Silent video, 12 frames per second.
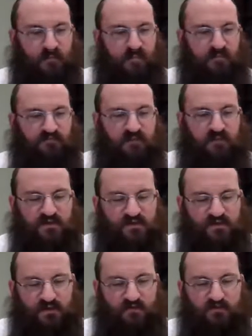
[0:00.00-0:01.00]
If a
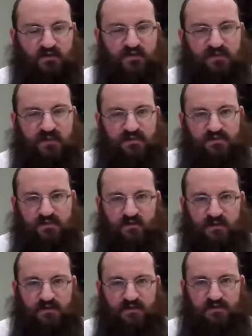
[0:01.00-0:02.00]
person appreciates the
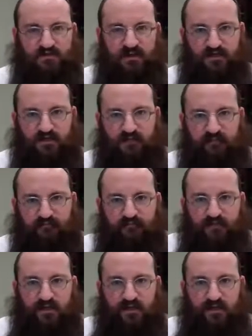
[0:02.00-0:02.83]
greatness of Hashem,